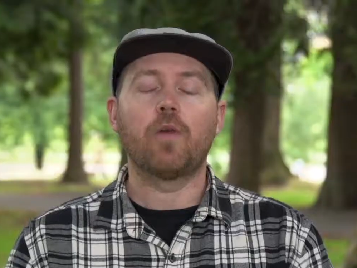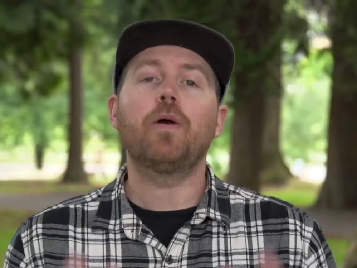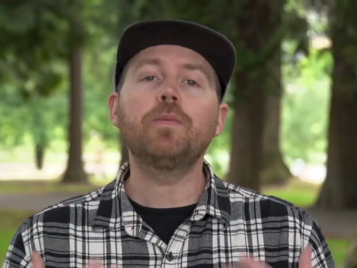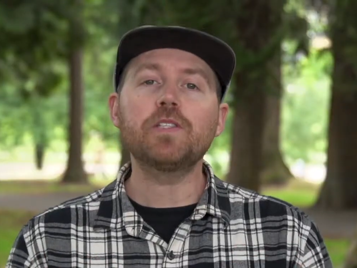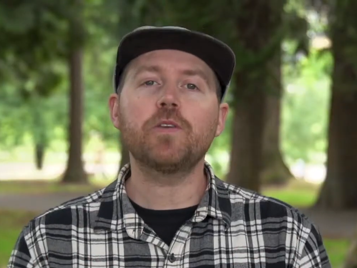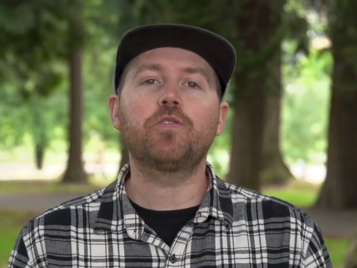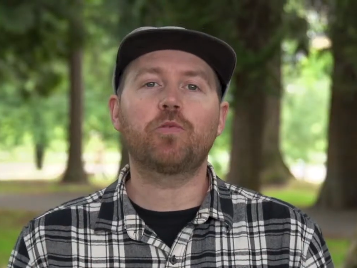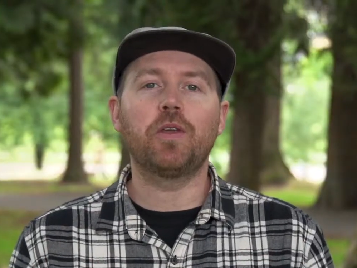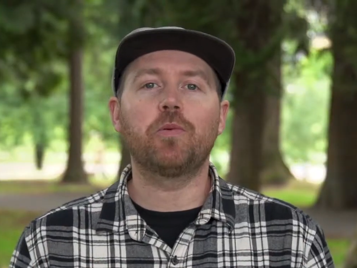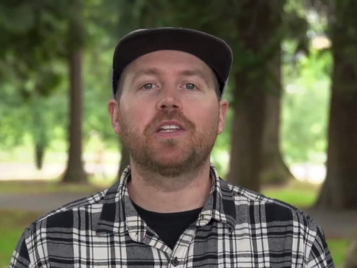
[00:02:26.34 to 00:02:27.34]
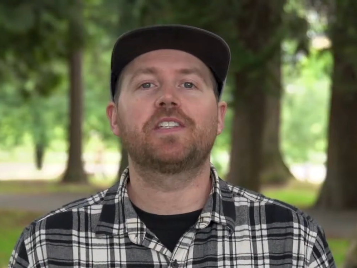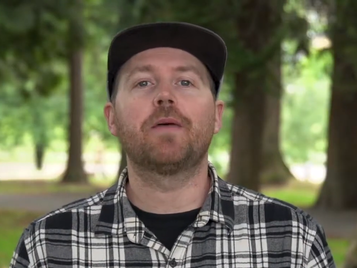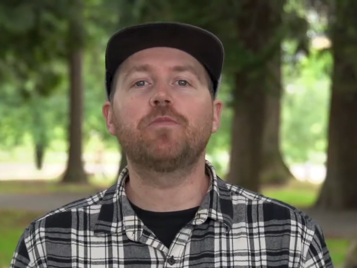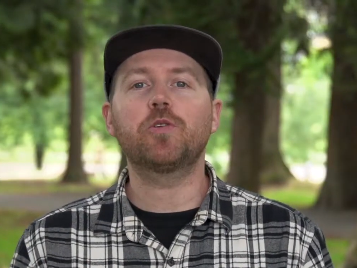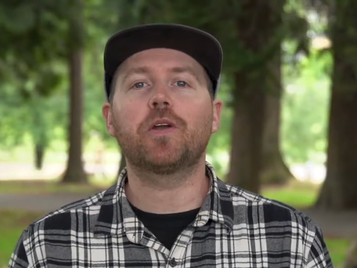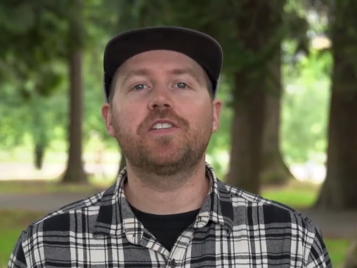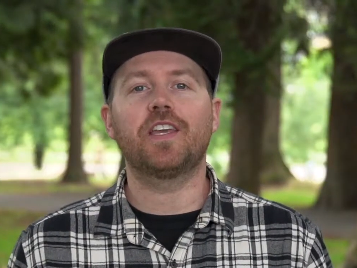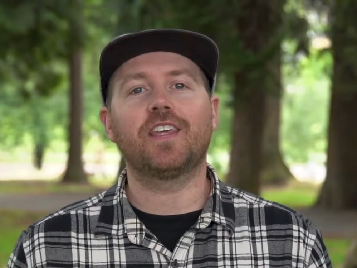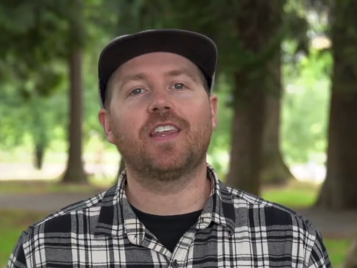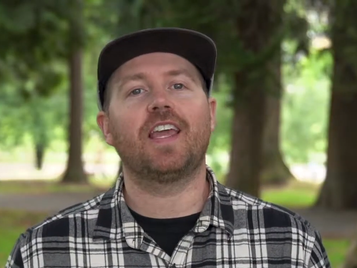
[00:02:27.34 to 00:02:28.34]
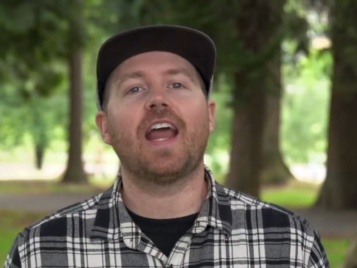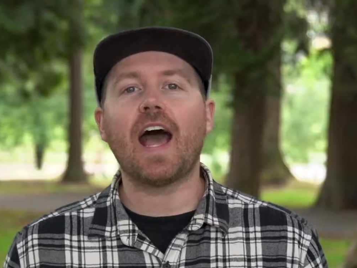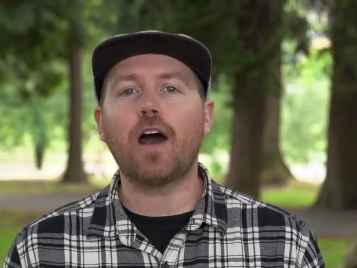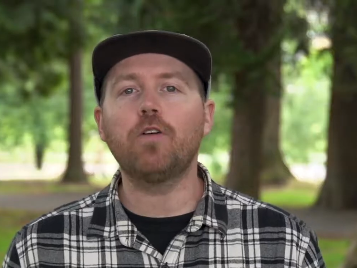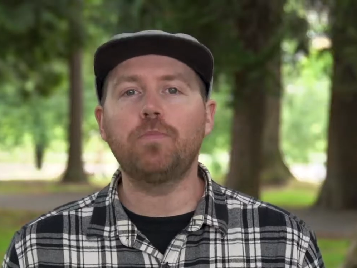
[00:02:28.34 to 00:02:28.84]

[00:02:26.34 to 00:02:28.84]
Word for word: And Webisode 3 will attempt to articulate how